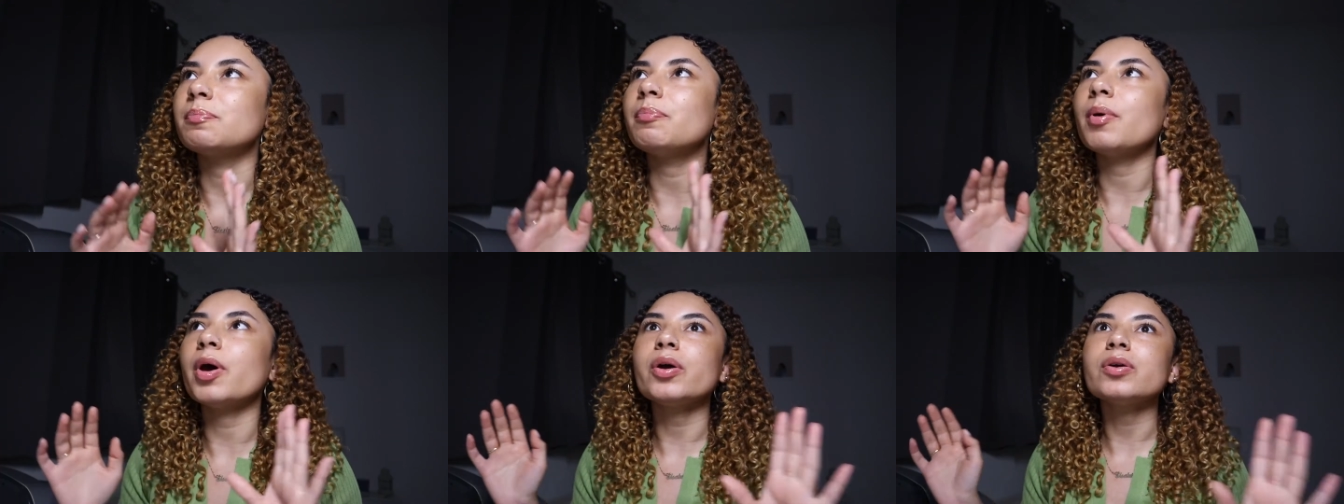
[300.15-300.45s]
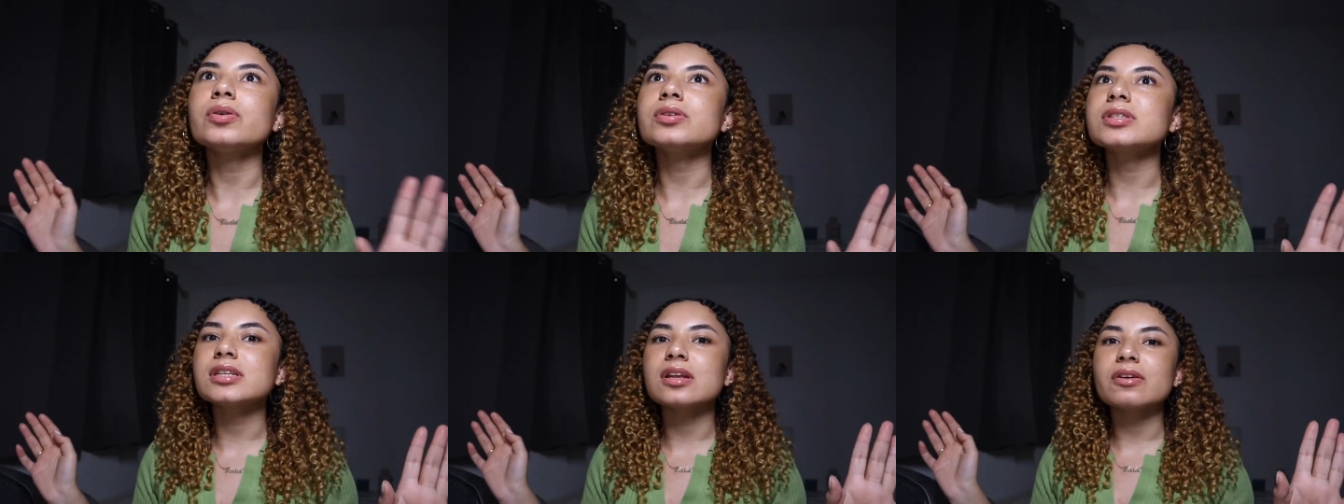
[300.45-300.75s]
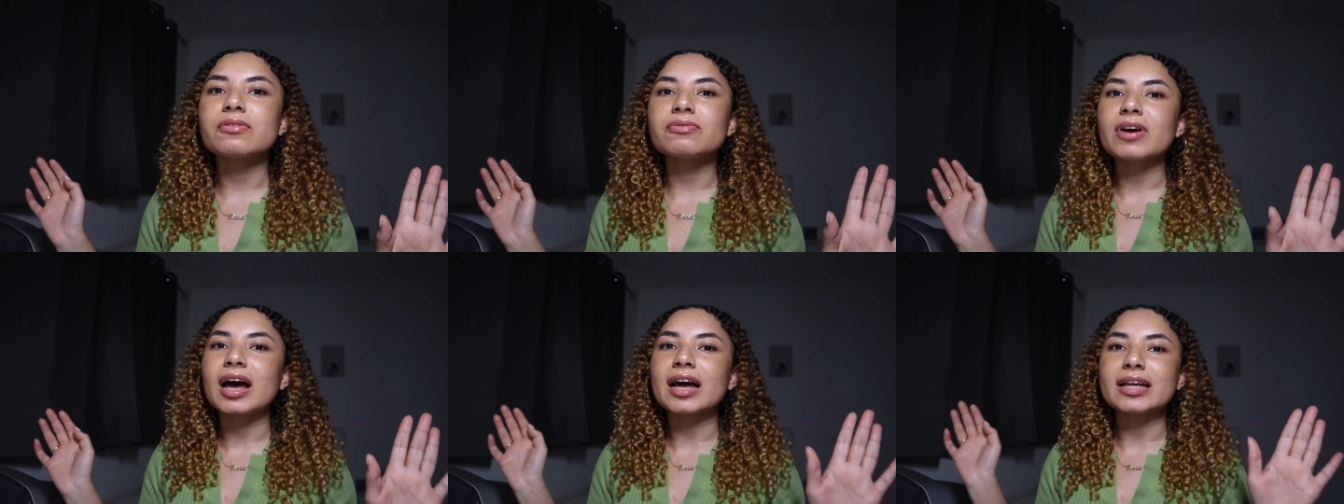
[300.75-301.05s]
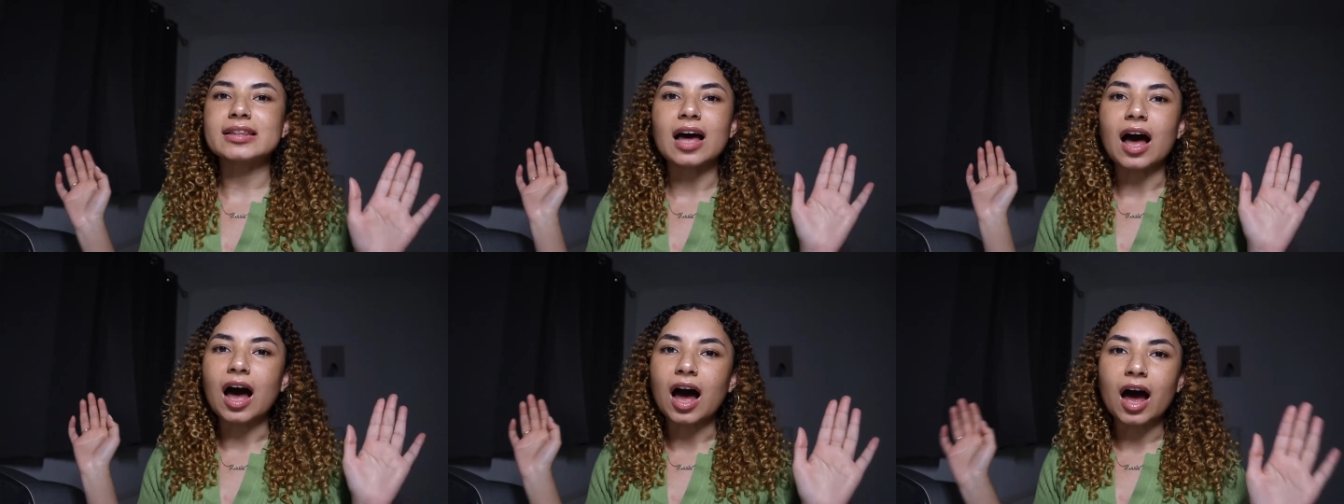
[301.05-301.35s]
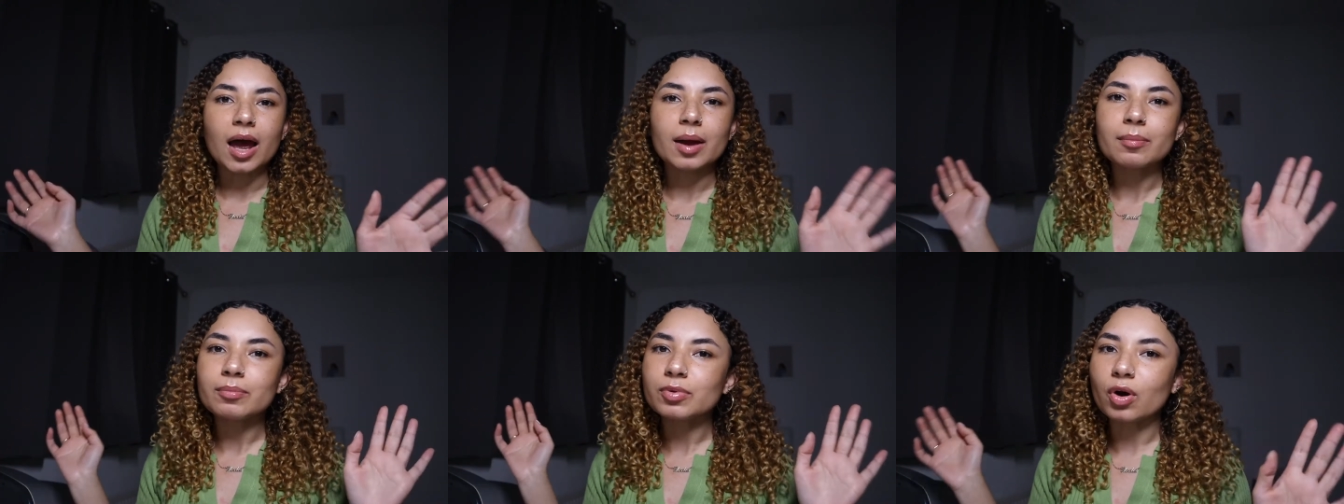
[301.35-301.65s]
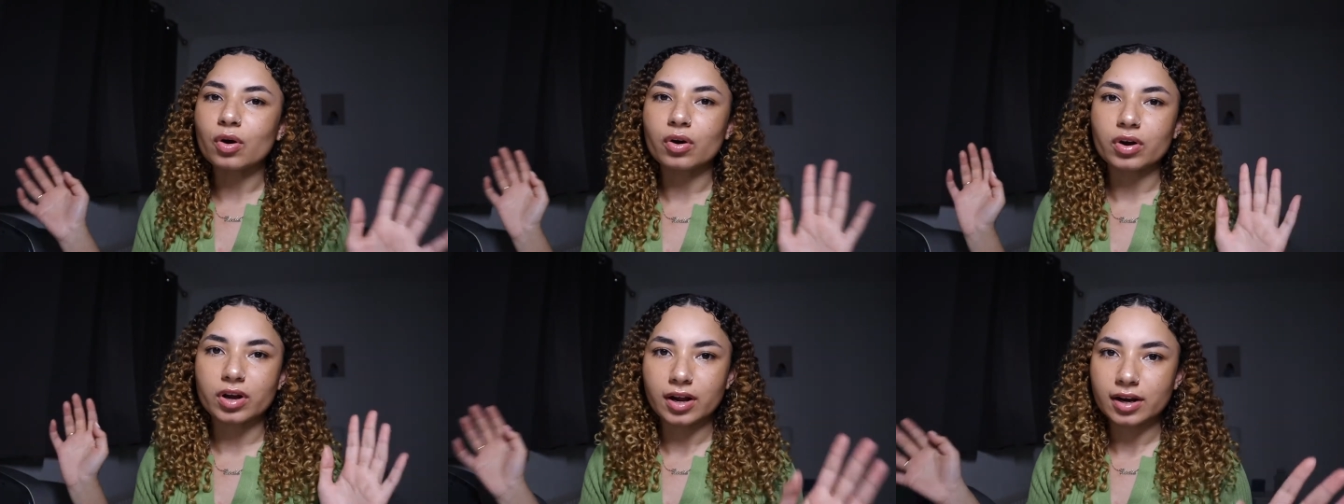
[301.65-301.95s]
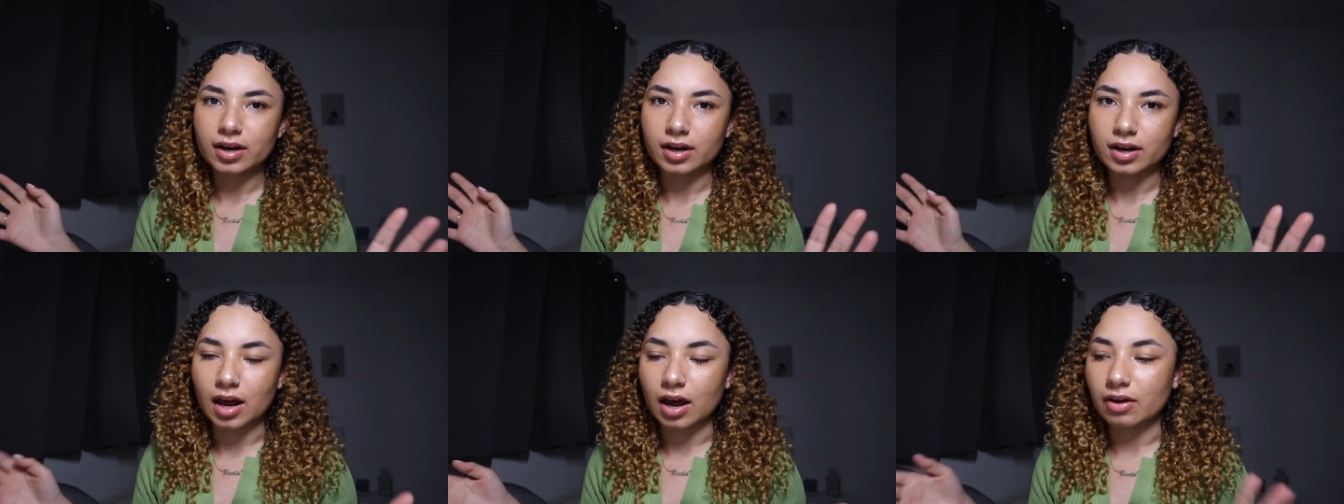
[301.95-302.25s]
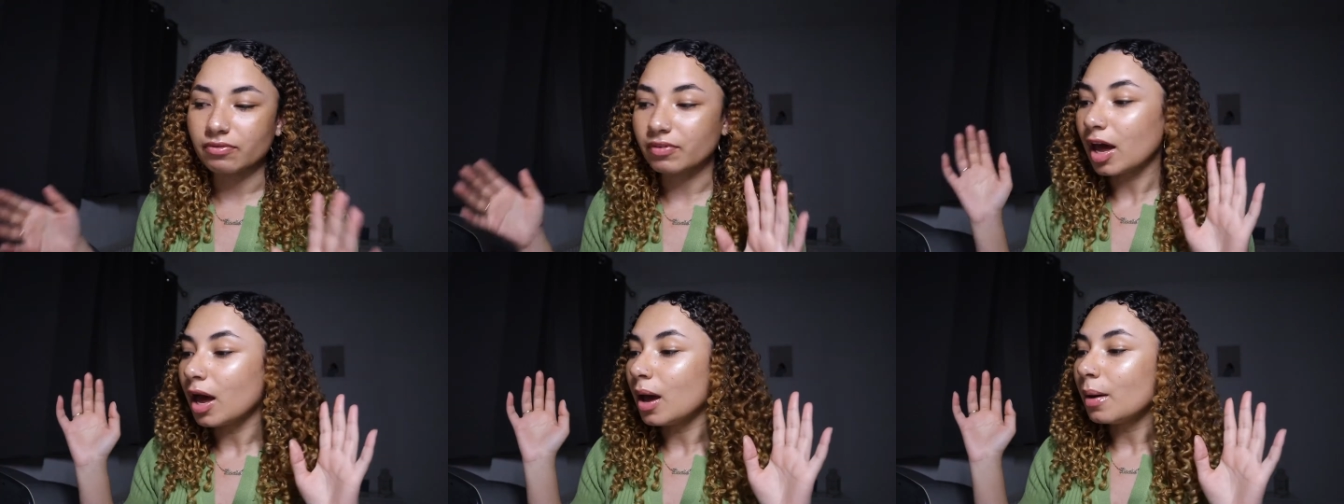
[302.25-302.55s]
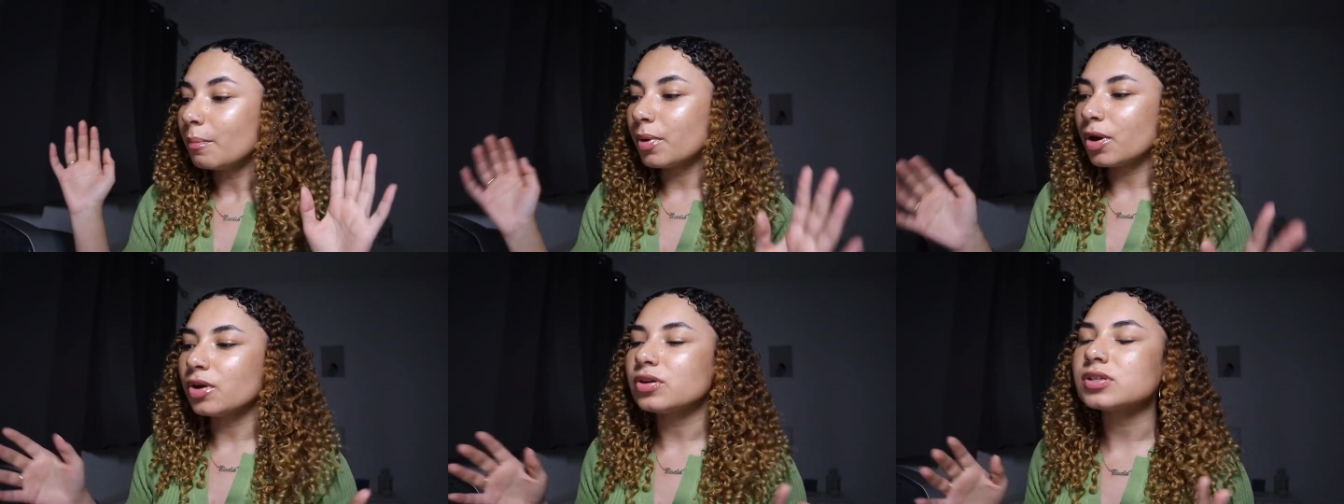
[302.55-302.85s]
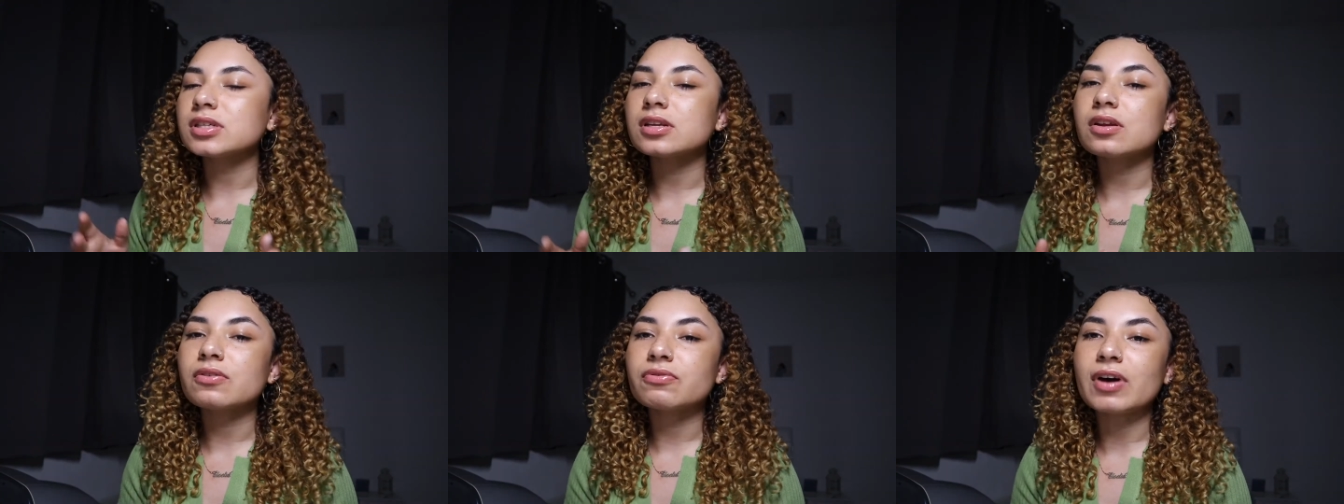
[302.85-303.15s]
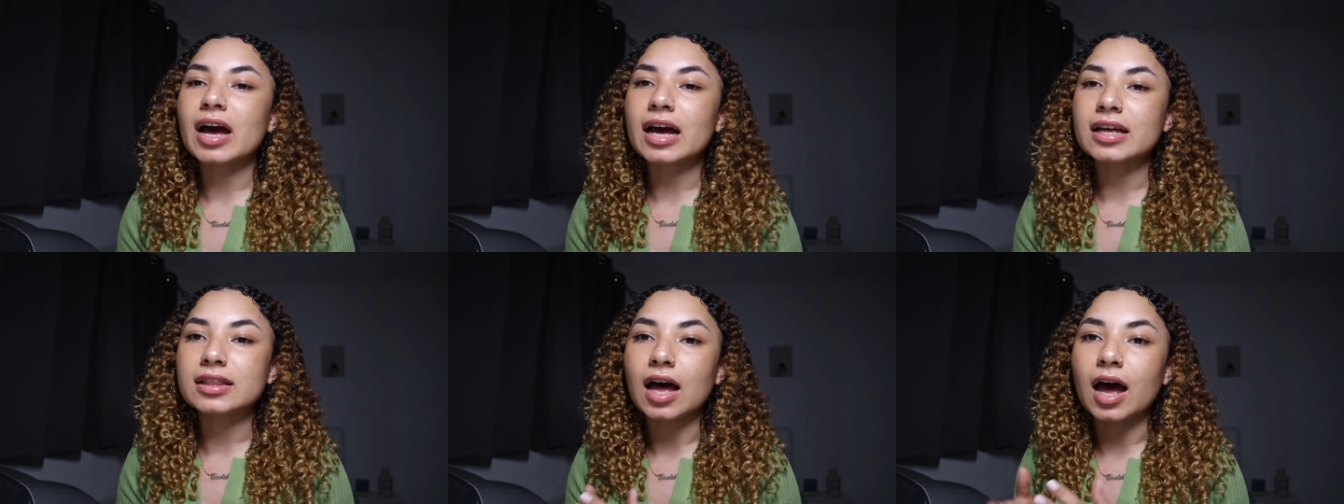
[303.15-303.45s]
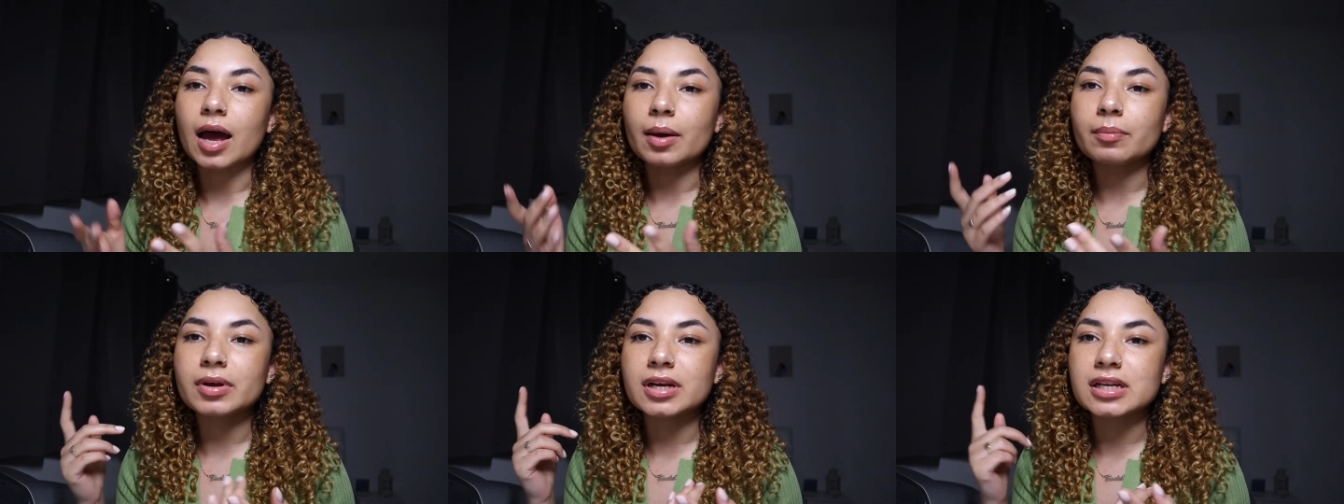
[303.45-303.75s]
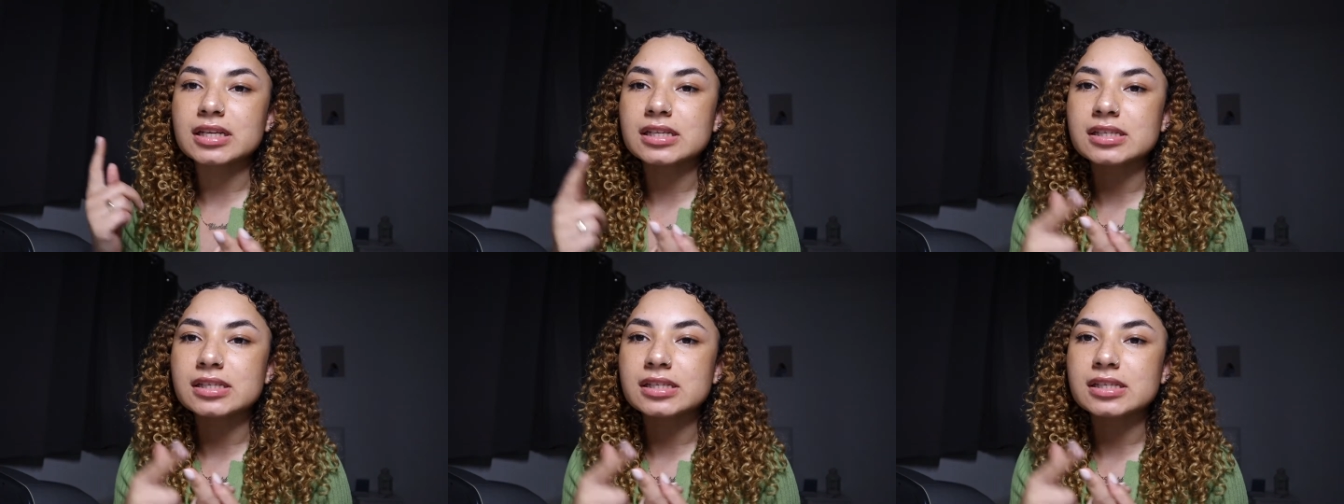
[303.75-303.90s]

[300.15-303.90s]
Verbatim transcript: boast in the fact that I'm not good enough, boast in the fact that I'm going to